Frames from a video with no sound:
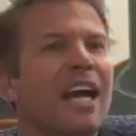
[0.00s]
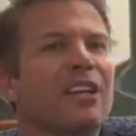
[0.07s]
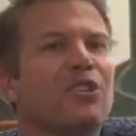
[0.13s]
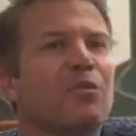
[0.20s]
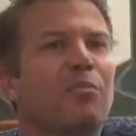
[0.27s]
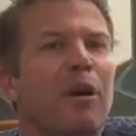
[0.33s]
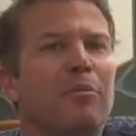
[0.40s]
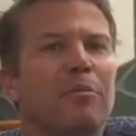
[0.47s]
As
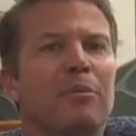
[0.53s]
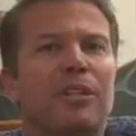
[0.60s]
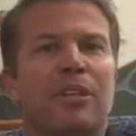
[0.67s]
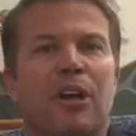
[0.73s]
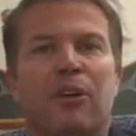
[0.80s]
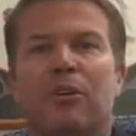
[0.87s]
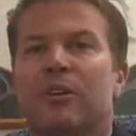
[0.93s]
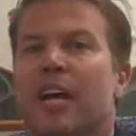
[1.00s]
you probably
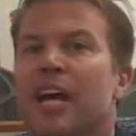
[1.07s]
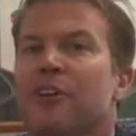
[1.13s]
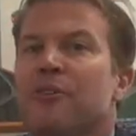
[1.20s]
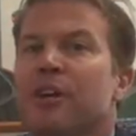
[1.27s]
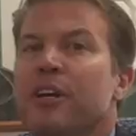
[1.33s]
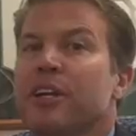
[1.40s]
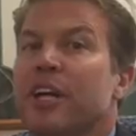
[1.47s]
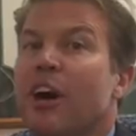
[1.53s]
know,
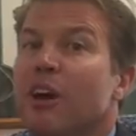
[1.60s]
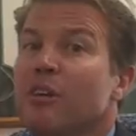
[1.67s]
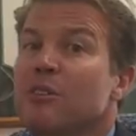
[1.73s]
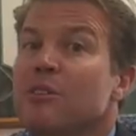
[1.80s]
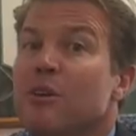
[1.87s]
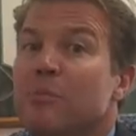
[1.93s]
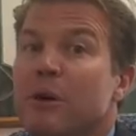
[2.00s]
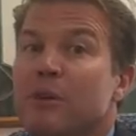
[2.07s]
Adriani
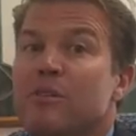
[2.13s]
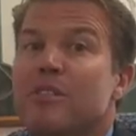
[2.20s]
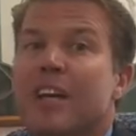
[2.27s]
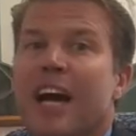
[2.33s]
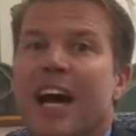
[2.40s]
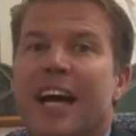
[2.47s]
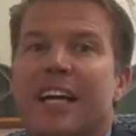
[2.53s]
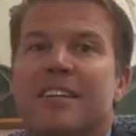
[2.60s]
also boasts the
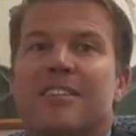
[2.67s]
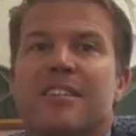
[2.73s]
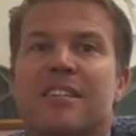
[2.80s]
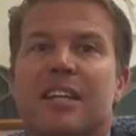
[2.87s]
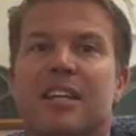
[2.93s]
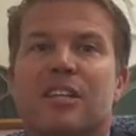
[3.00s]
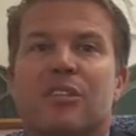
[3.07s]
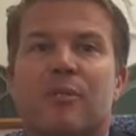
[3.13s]
highest
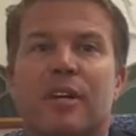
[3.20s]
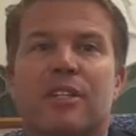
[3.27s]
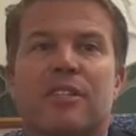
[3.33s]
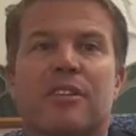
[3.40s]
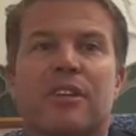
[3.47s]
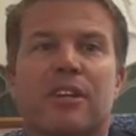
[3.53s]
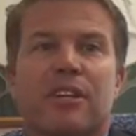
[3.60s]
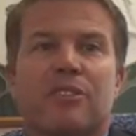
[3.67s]
attendance rates
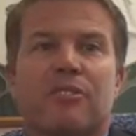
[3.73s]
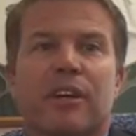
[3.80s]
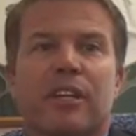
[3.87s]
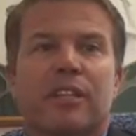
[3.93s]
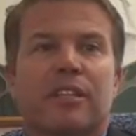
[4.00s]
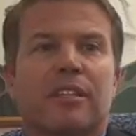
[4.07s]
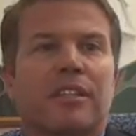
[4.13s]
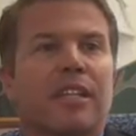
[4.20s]
in the
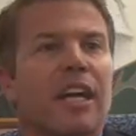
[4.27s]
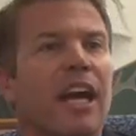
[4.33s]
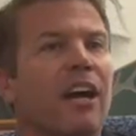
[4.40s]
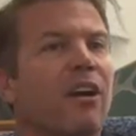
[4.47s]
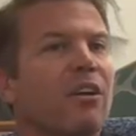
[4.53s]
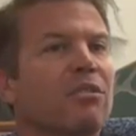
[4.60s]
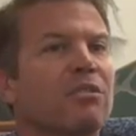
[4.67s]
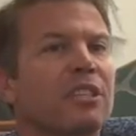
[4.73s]
district. At
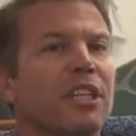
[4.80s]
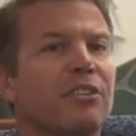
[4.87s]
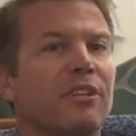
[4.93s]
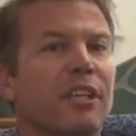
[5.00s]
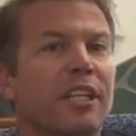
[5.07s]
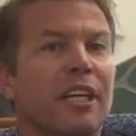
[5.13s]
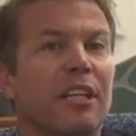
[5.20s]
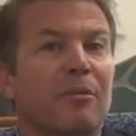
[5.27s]
Arnold
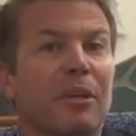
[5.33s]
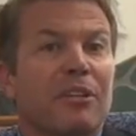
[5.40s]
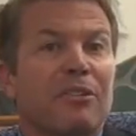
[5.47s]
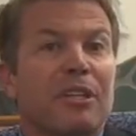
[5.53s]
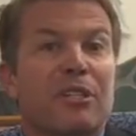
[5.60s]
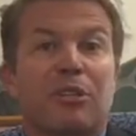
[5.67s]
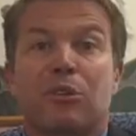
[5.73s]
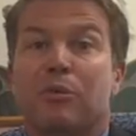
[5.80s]
Adriani
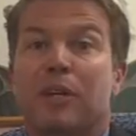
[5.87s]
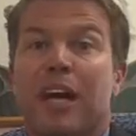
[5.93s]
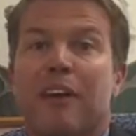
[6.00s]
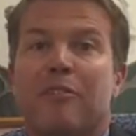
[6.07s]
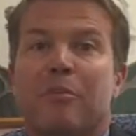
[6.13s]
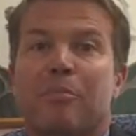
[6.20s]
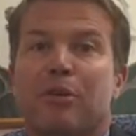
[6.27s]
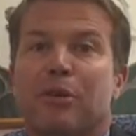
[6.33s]
Elementary School, we have
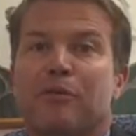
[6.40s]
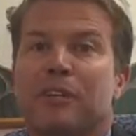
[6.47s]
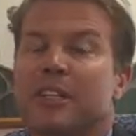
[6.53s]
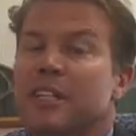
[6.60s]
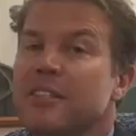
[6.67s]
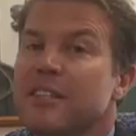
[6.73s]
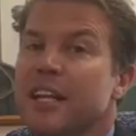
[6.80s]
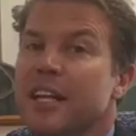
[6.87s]
a perfect
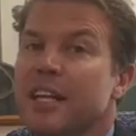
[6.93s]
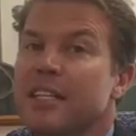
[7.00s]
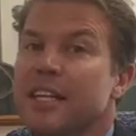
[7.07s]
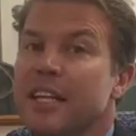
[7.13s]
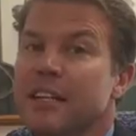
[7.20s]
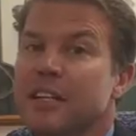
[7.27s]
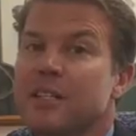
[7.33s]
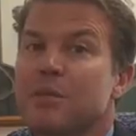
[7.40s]

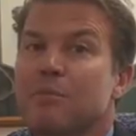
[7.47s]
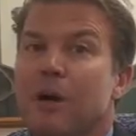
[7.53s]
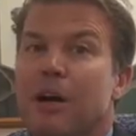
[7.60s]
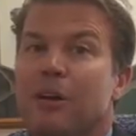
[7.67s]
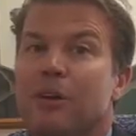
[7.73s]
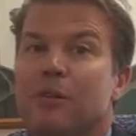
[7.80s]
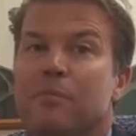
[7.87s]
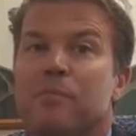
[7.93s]
attendance
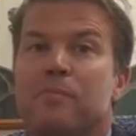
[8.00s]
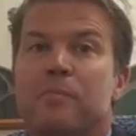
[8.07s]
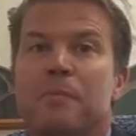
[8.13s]
motto,